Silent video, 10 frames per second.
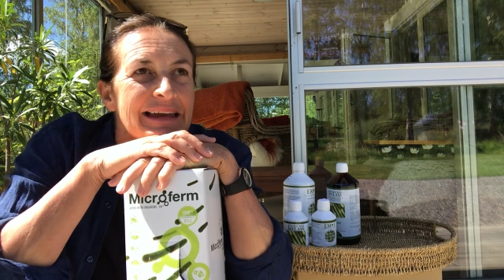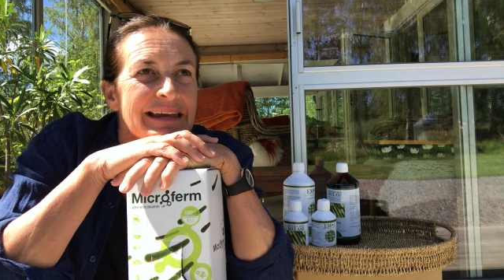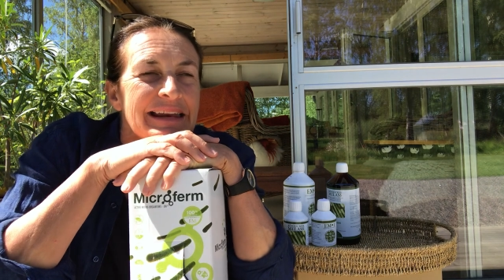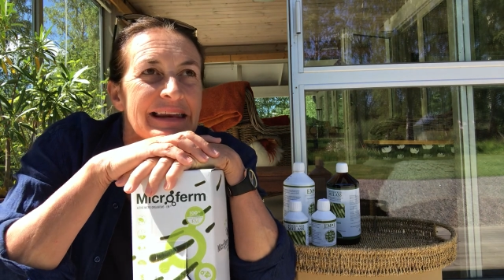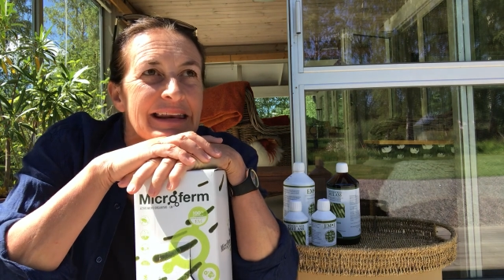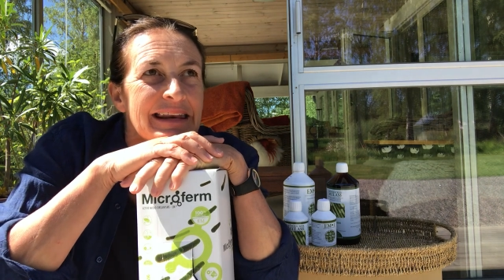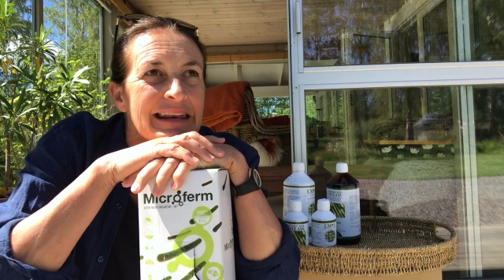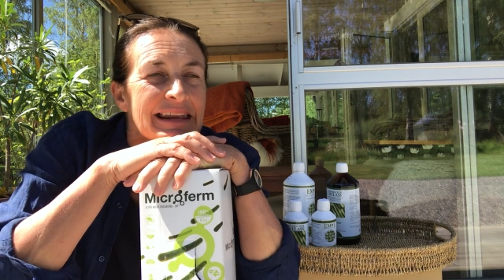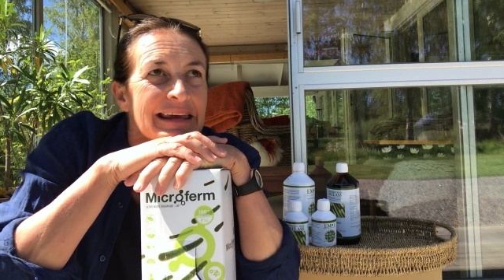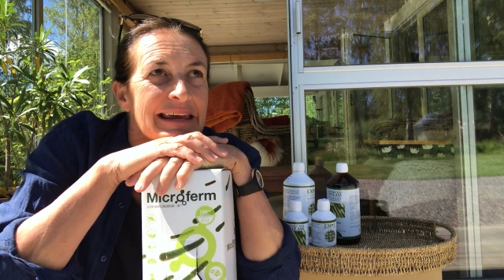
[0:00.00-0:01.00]

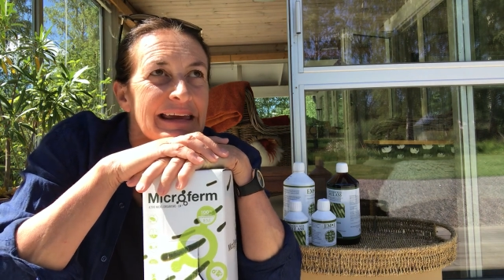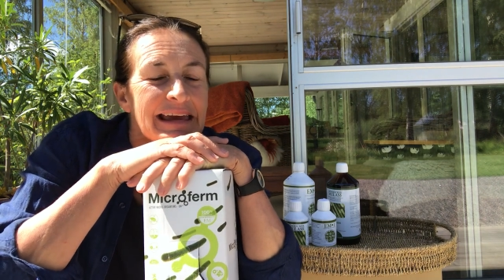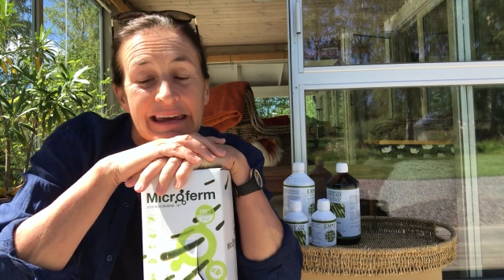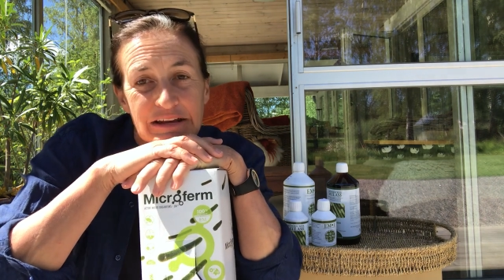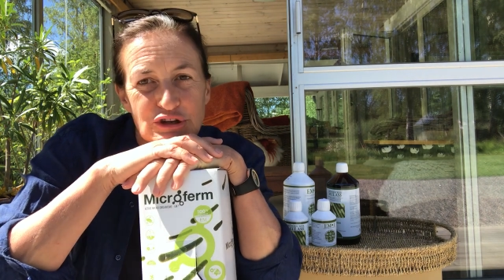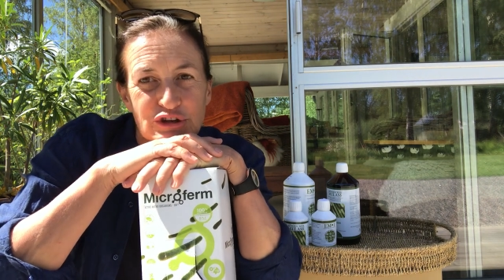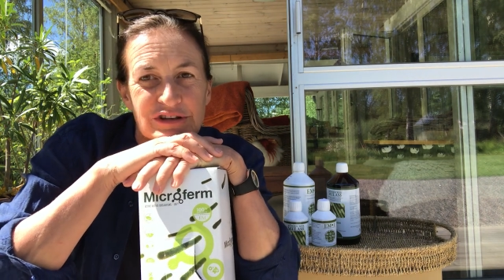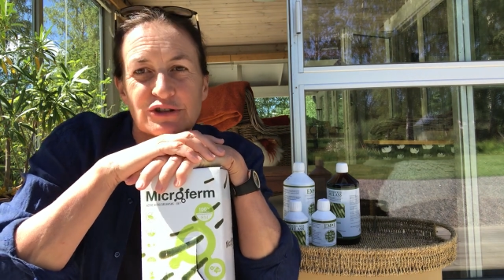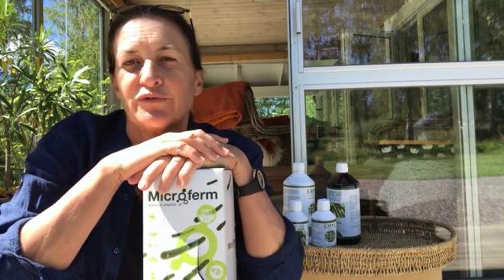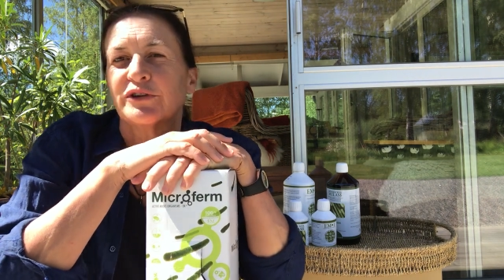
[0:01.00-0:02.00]
In Asia,
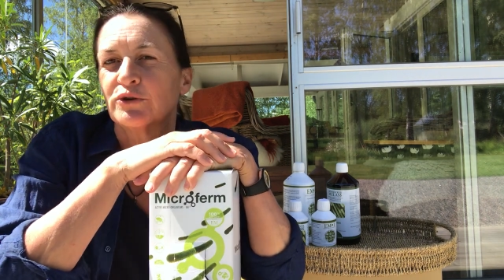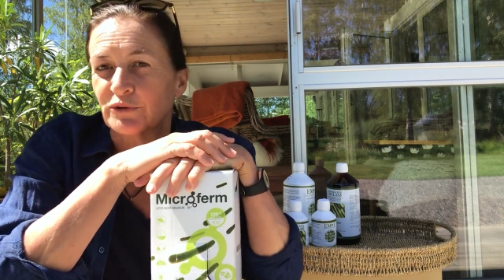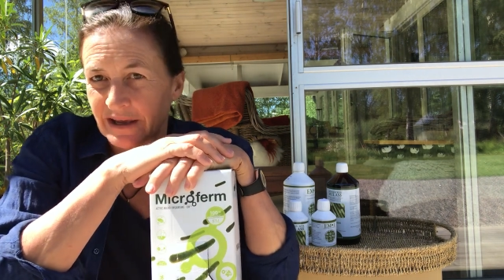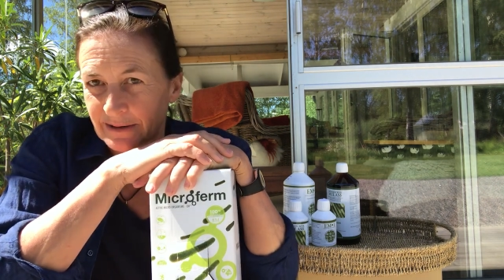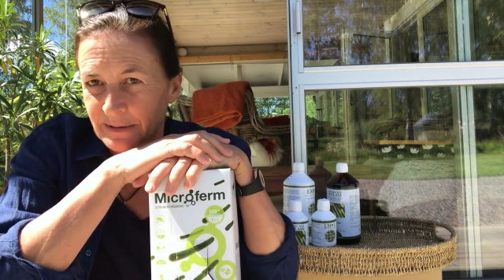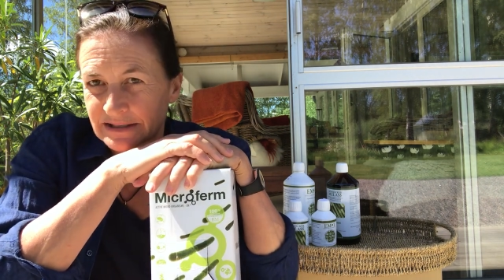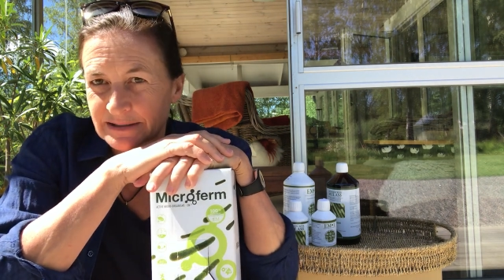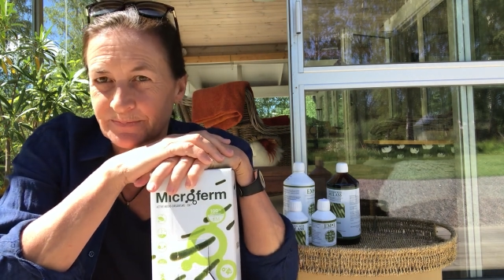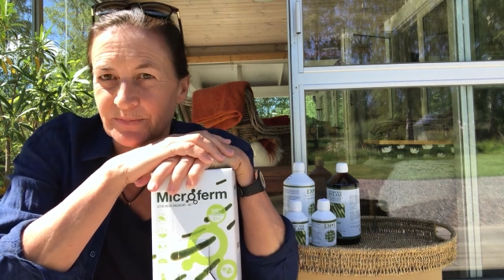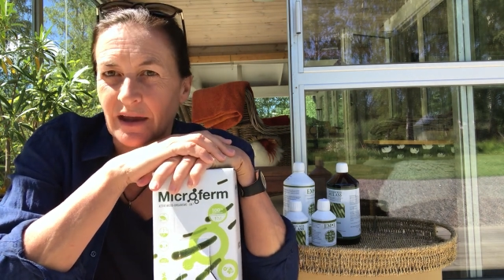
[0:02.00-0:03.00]
it's often called EMS,